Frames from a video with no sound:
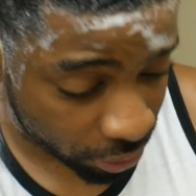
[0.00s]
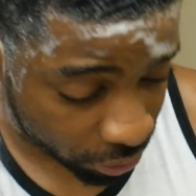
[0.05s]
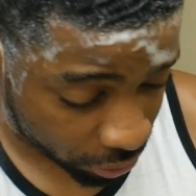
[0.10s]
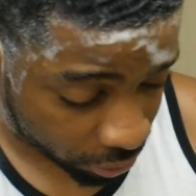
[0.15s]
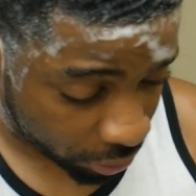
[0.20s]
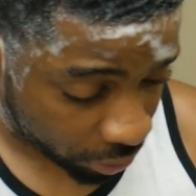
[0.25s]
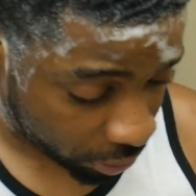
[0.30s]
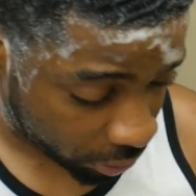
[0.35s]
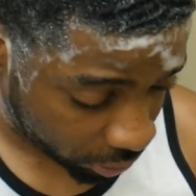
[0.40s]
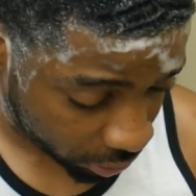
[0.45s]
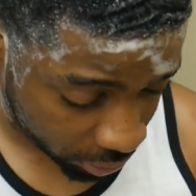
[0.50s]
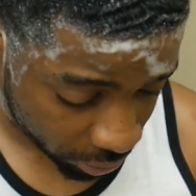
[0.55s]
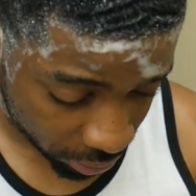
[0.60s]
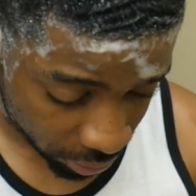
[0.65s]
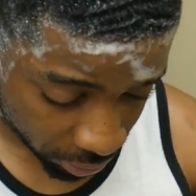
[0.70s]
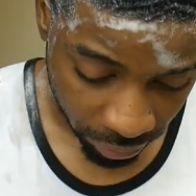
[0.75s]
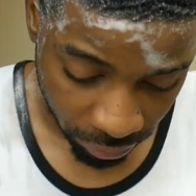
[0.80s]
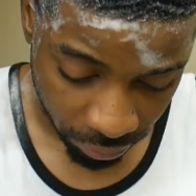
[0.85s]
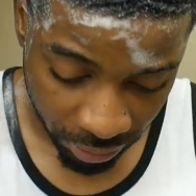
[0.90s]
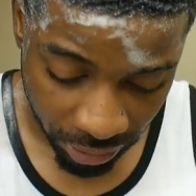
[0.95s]
on.
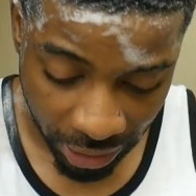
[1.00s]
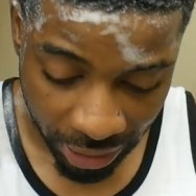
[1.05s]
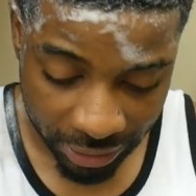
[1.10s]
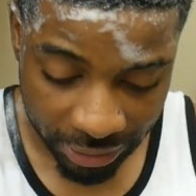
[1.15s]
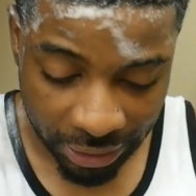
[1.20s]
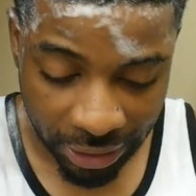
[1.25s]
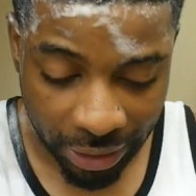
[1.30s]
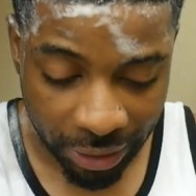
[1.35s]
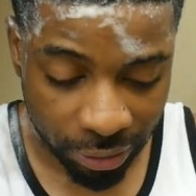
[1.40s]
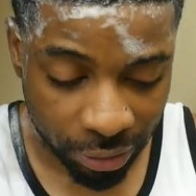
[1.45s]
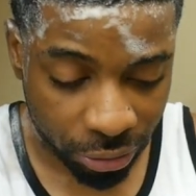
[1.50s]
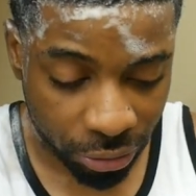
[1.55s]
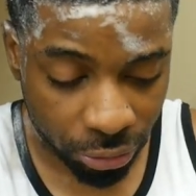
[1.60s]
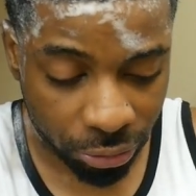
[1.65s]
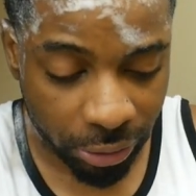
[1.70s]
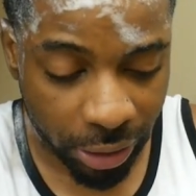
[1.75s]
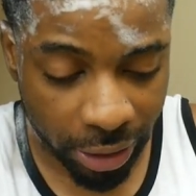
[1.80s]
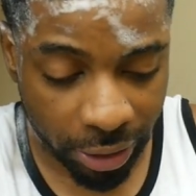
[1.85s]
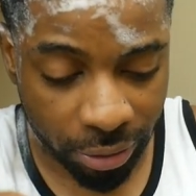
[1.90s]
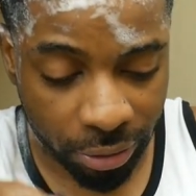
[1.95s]
We gotta tie the
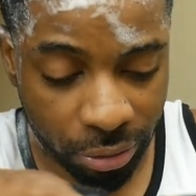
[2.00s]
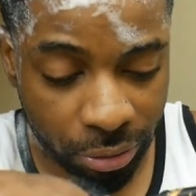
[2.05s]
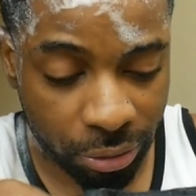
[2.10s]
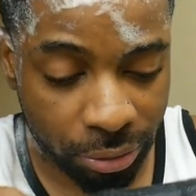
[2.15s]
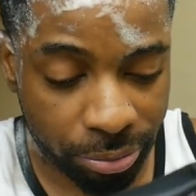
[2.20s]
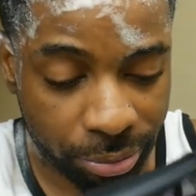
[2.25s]
durag on